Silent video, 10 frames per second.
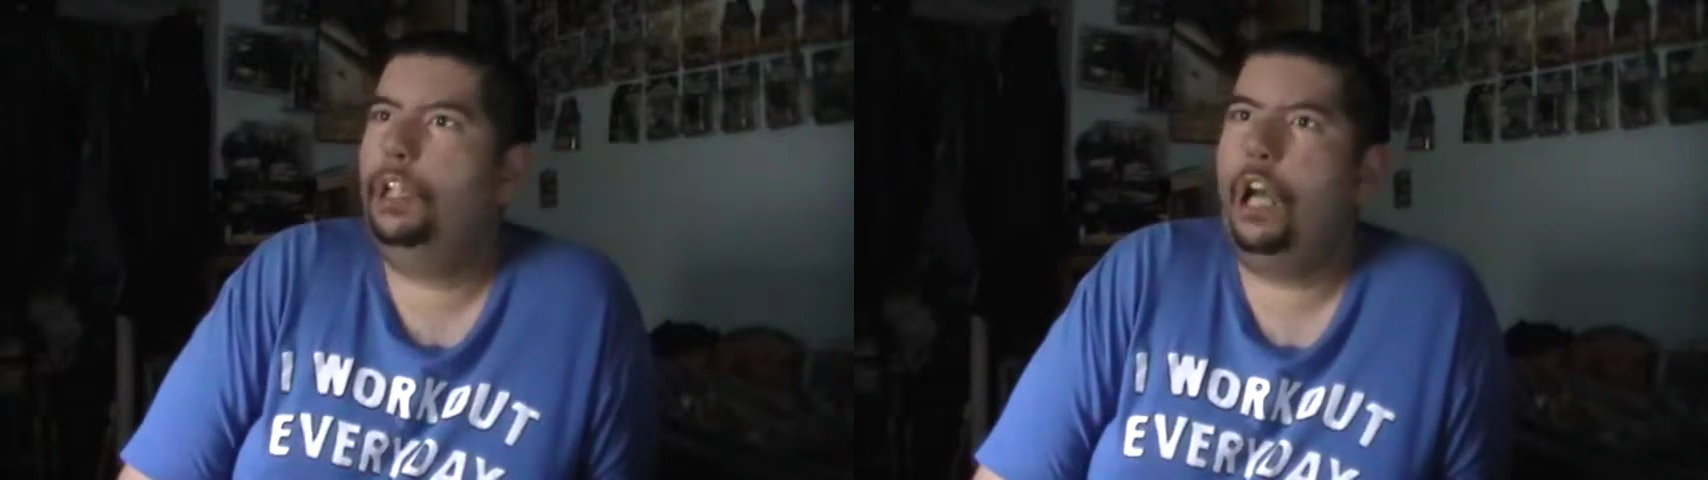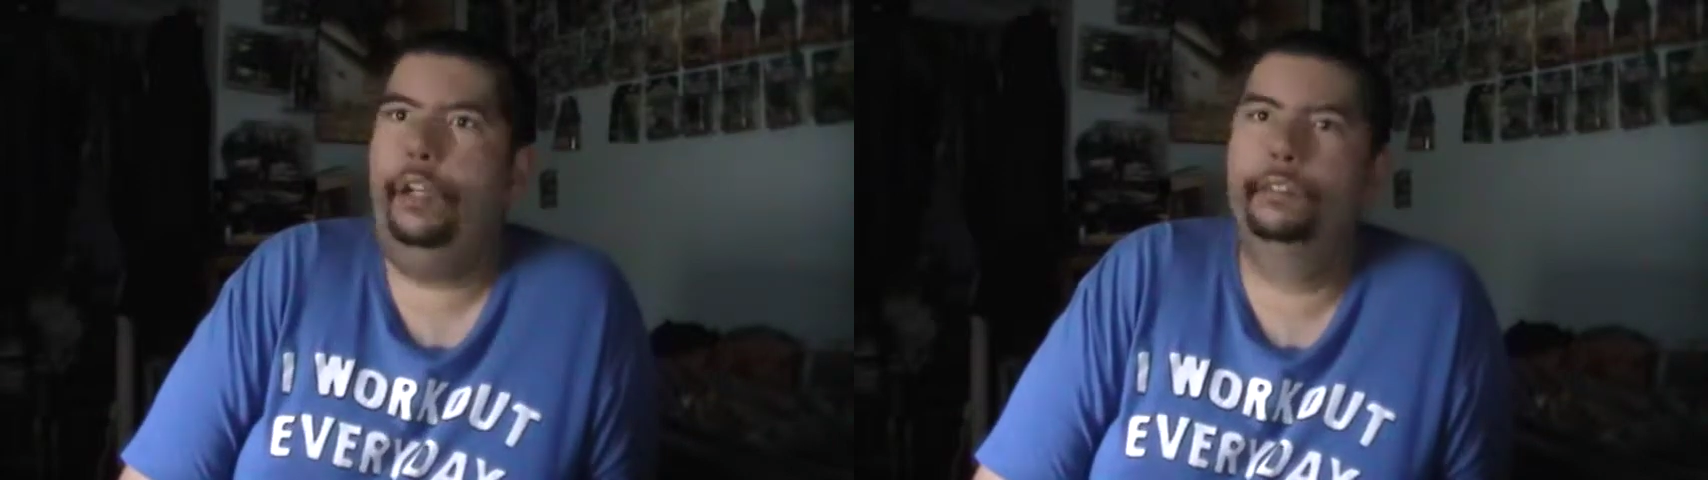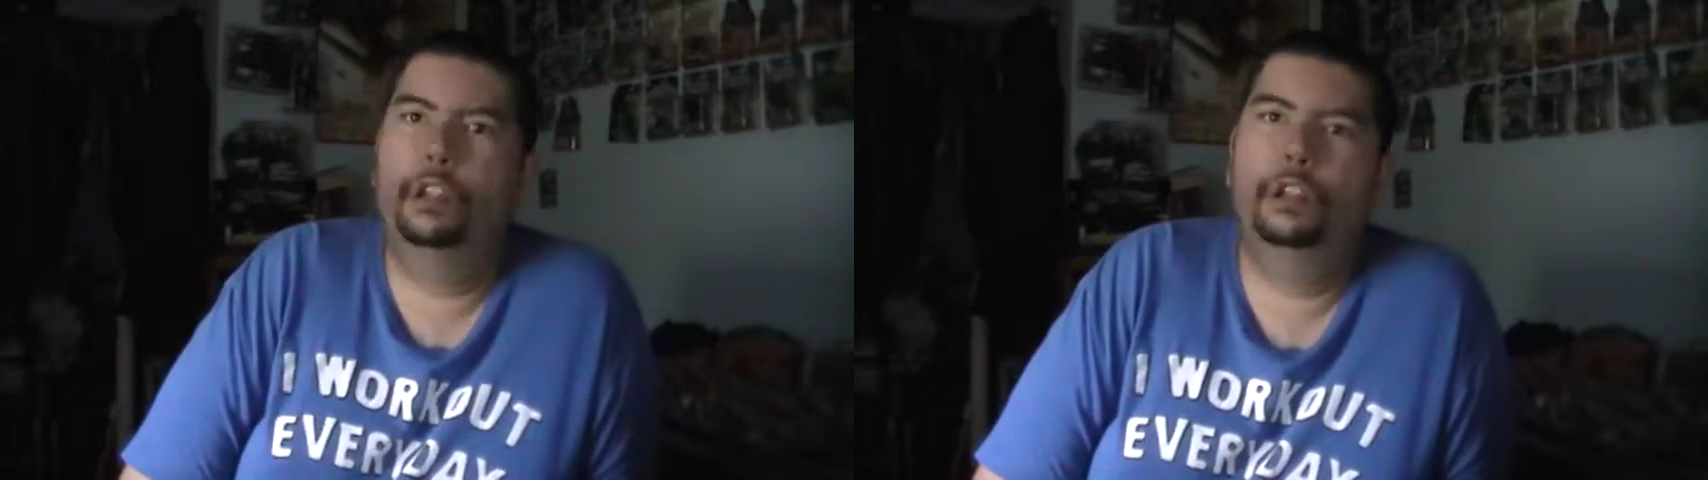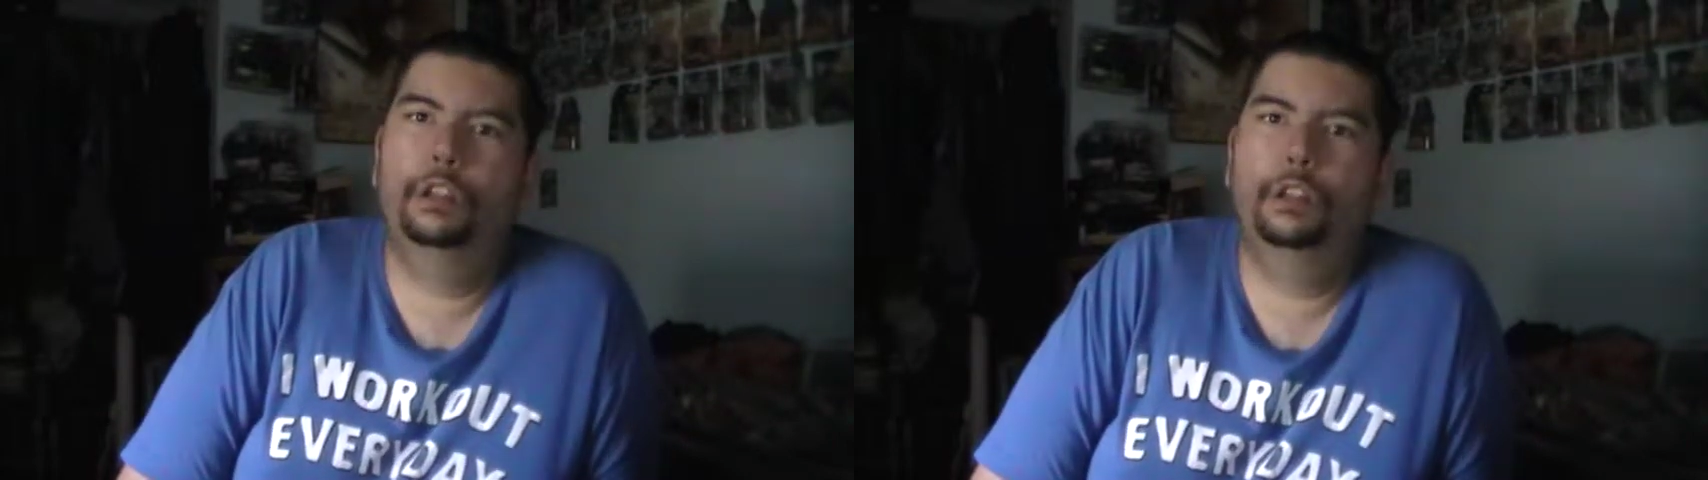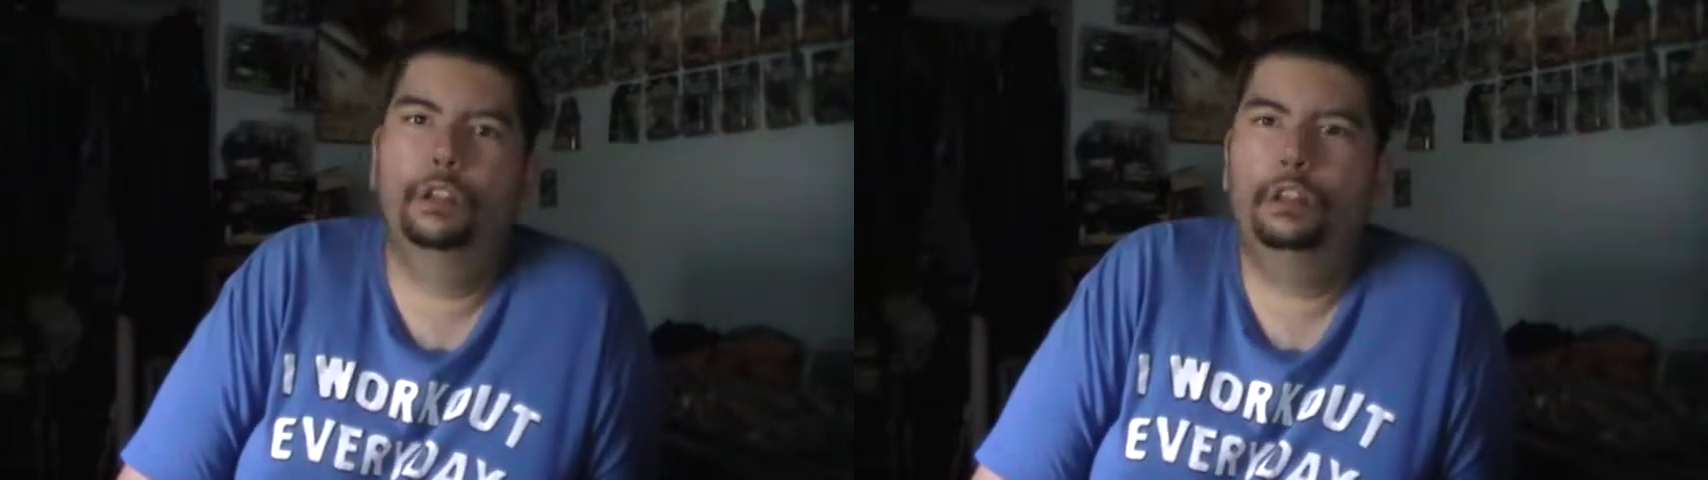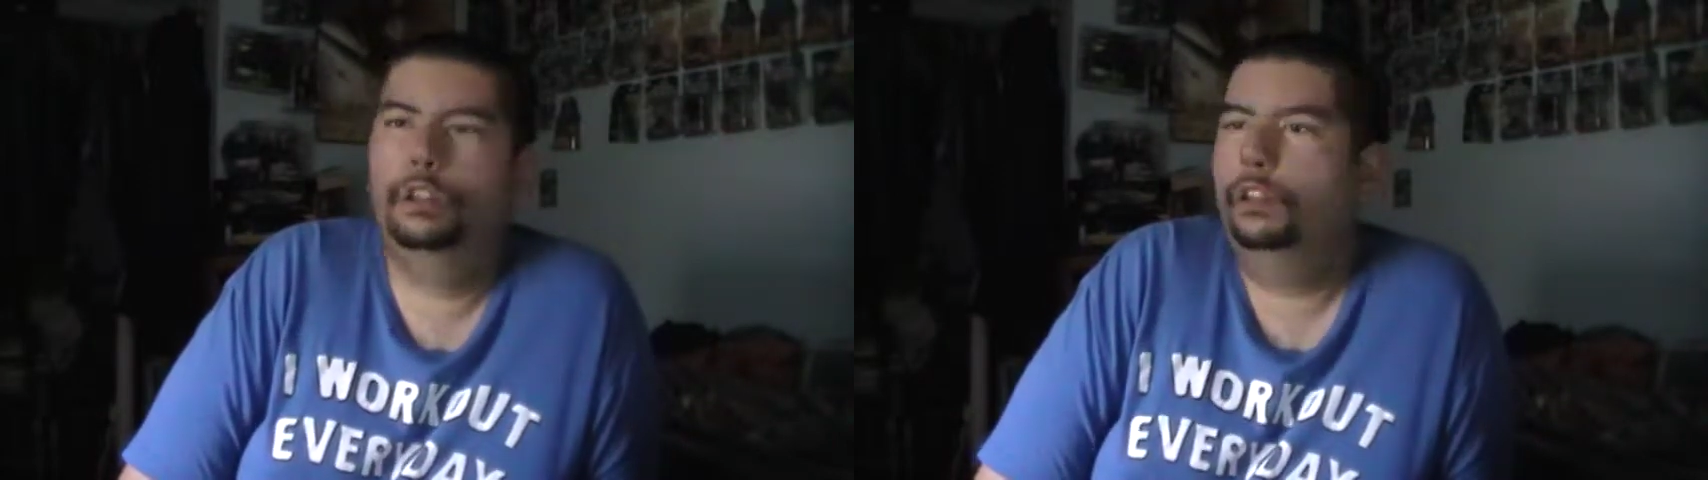Hammer,